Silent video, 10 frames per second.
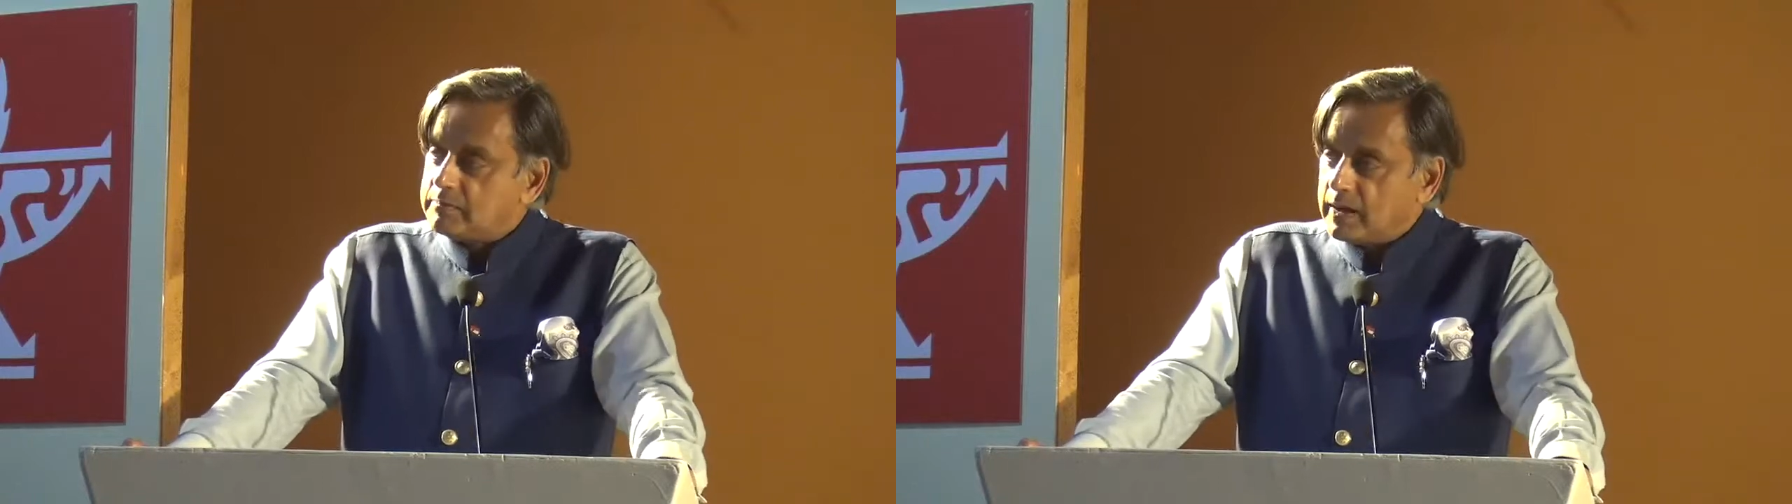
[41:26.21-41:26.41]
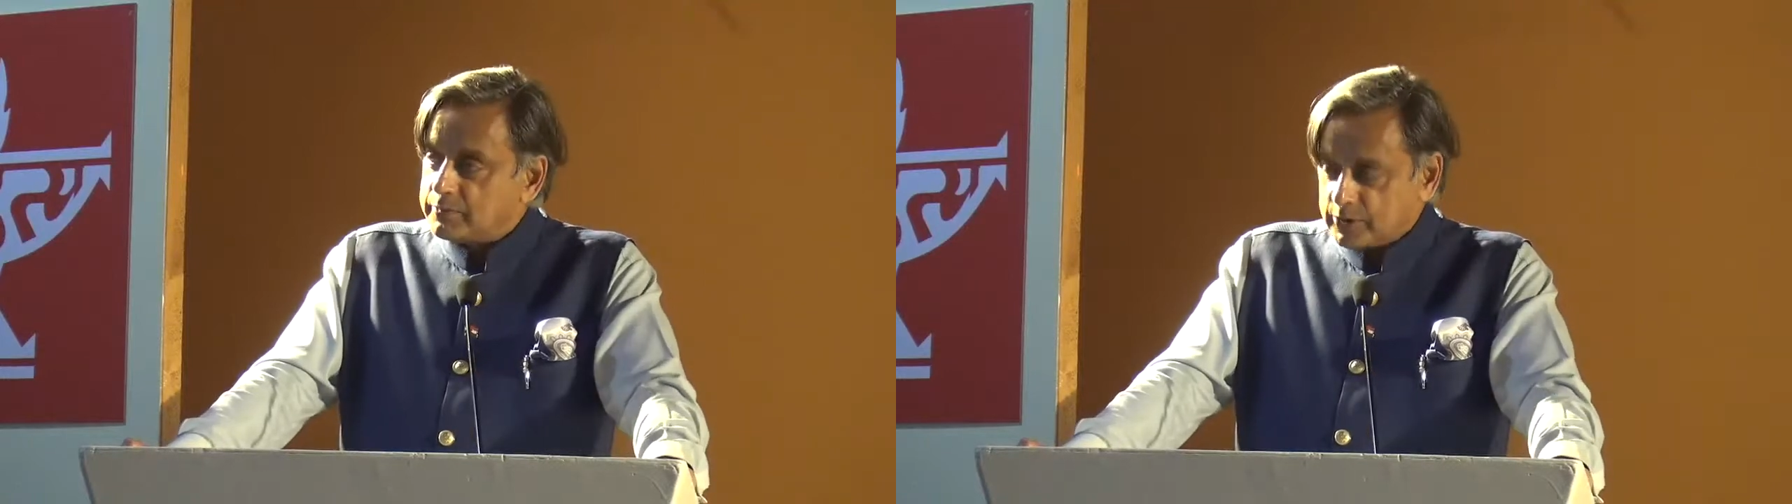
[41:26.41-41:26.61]

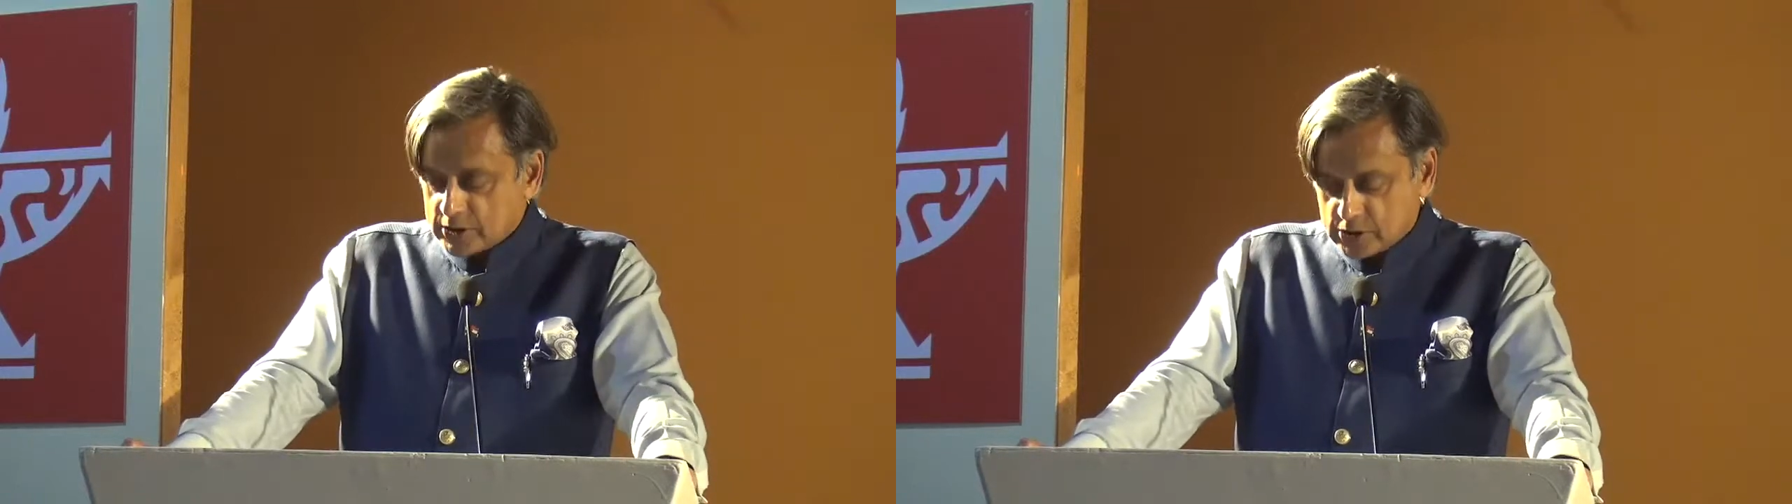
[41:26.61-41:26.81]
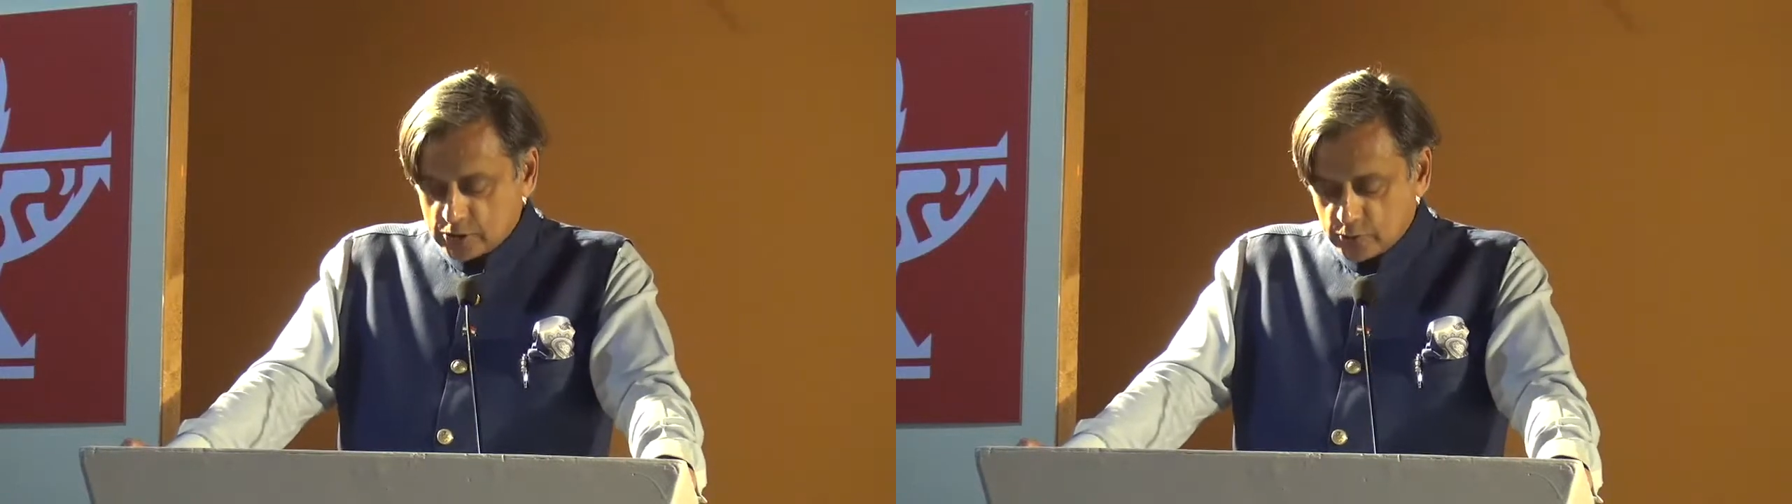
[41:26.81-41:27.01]
by
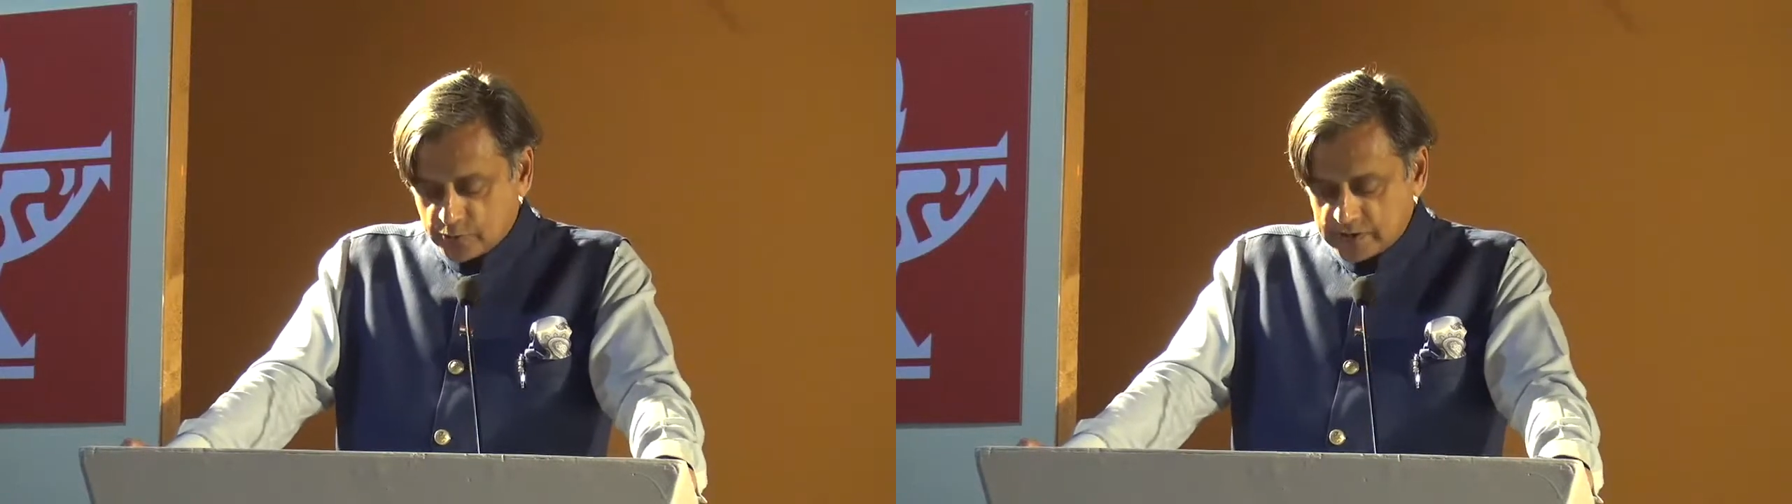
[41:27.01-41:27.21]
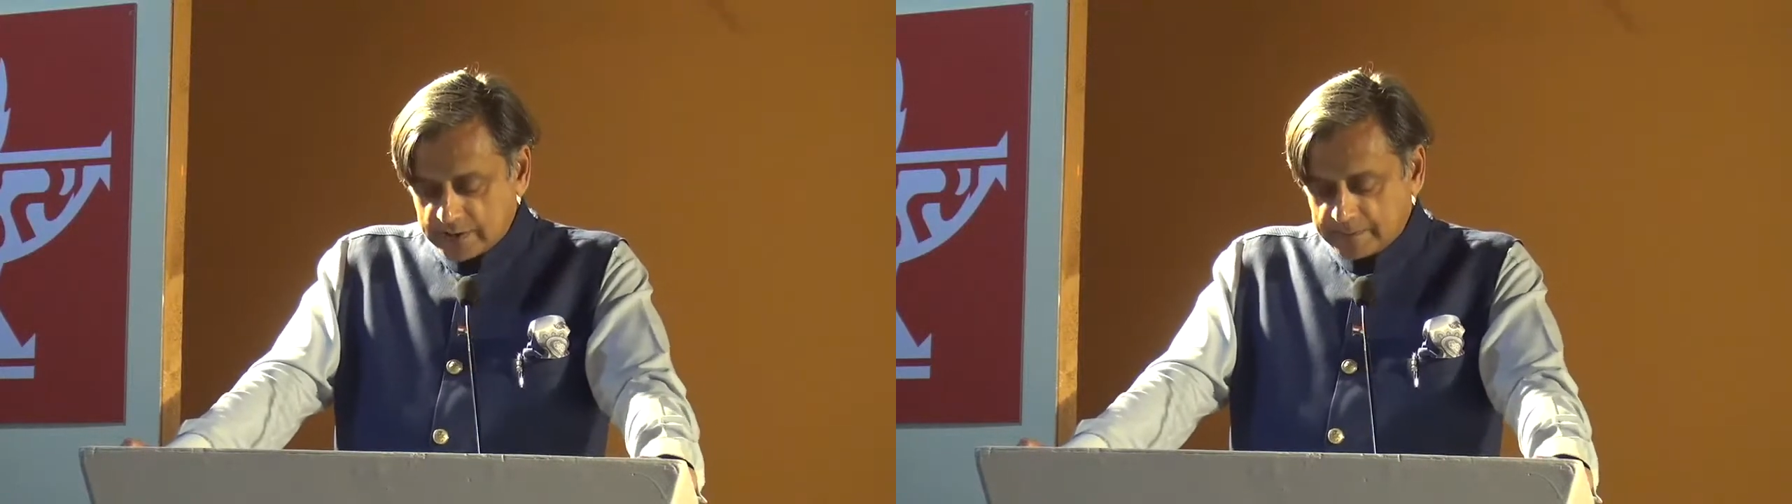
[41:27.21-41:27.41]
British
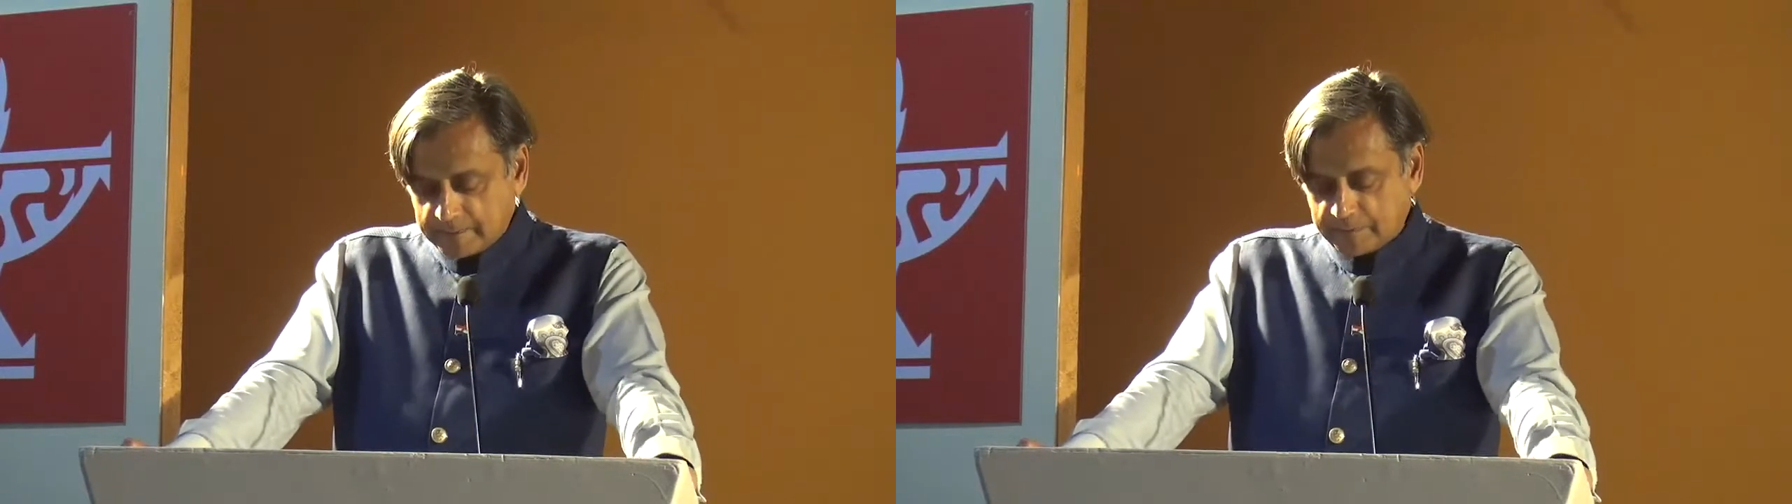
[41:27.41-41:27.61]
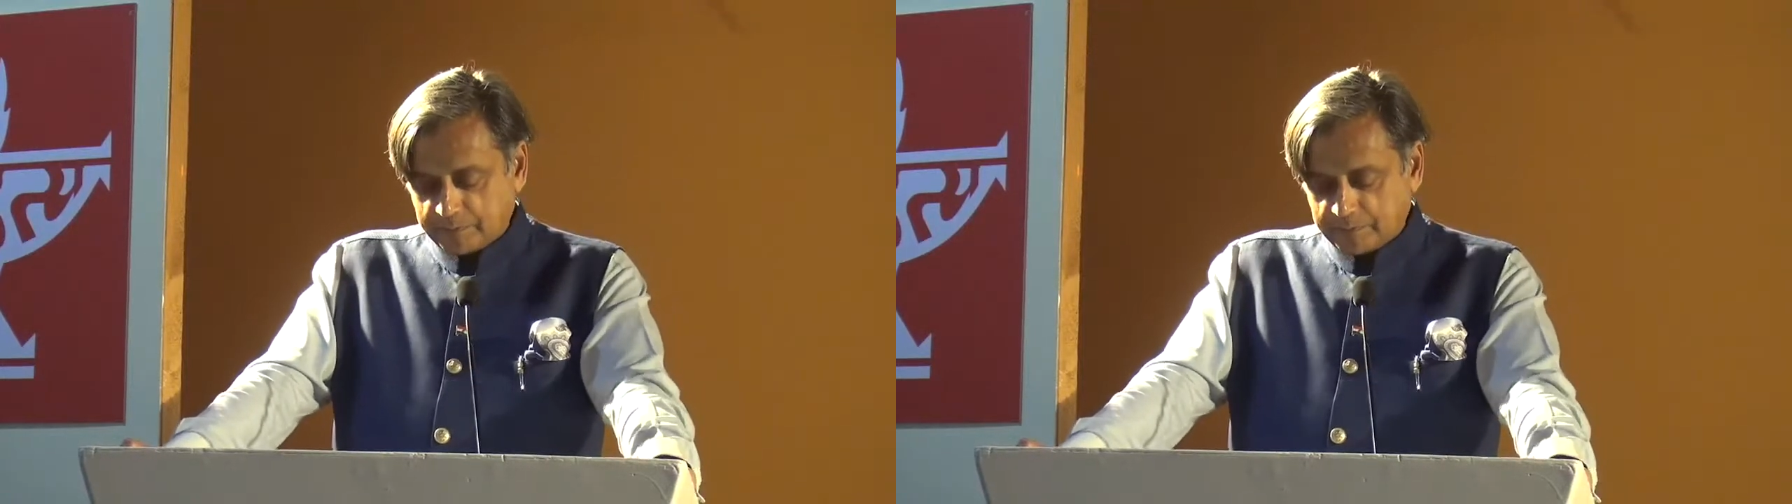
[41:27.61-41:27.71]
troops.